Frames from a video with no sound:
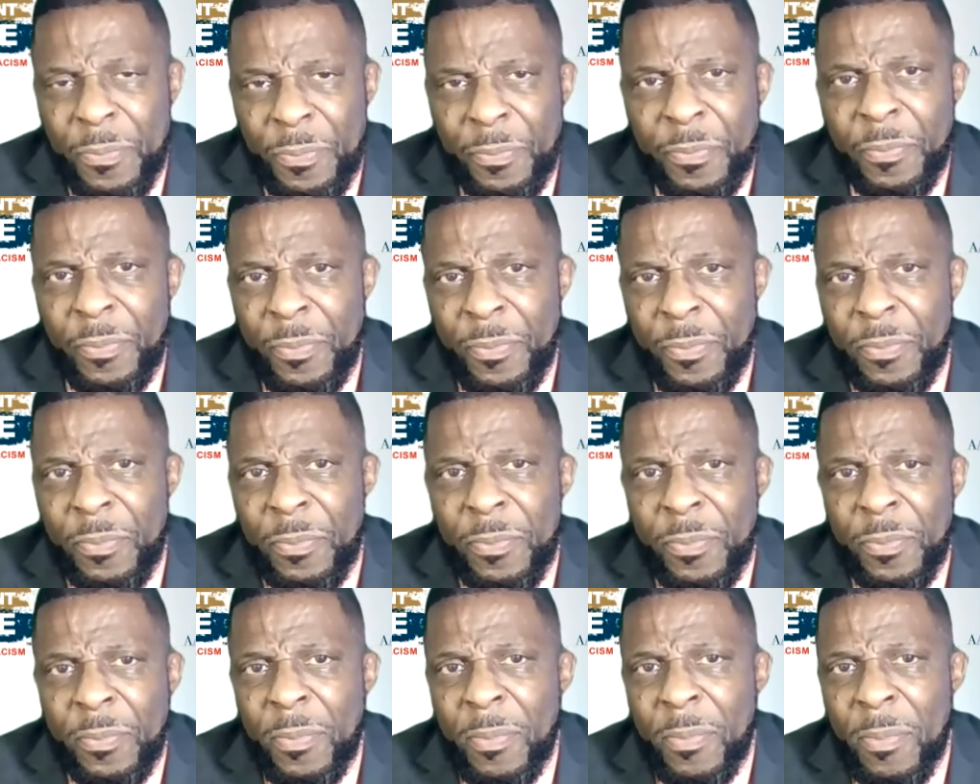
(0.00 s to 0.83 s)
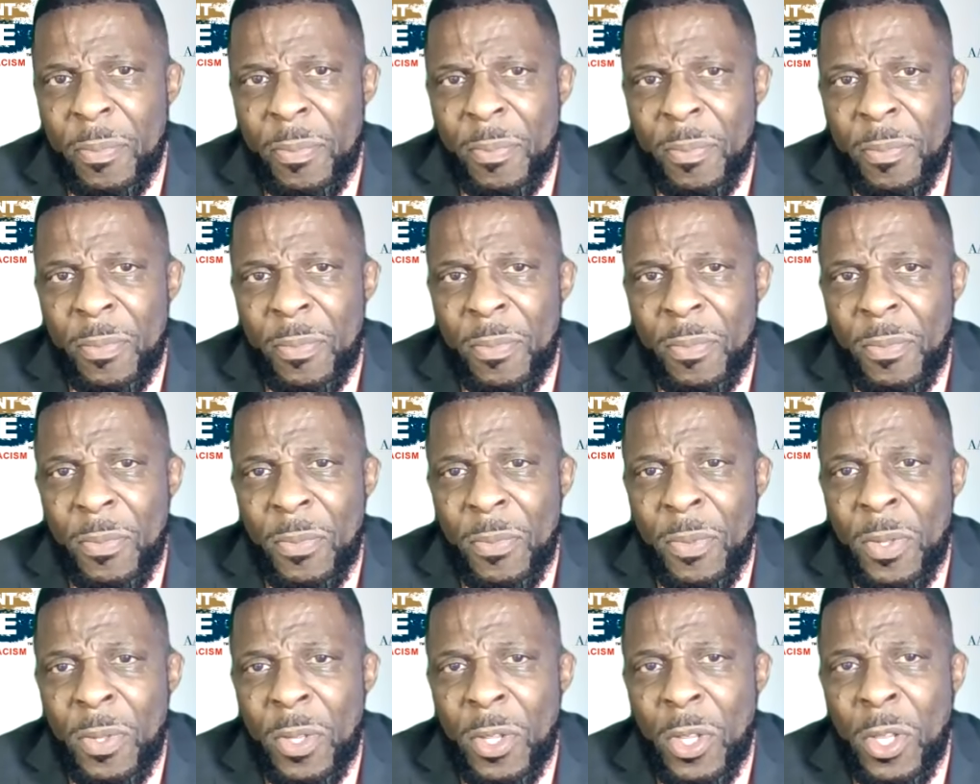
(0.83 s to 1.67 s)

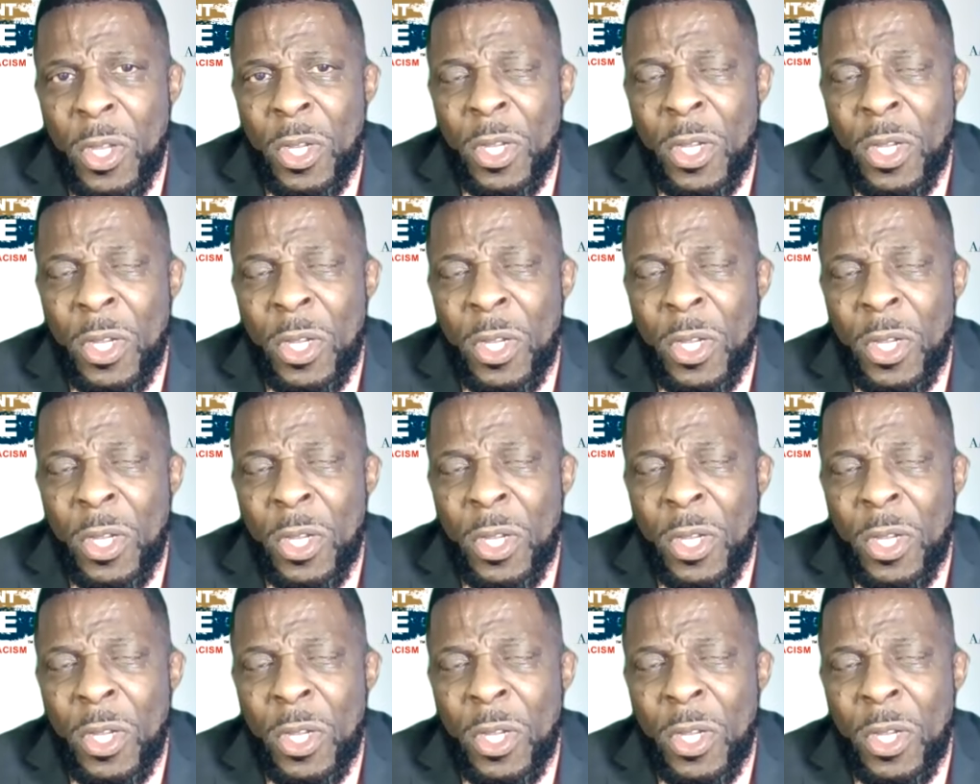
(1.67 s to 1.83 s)
(silence)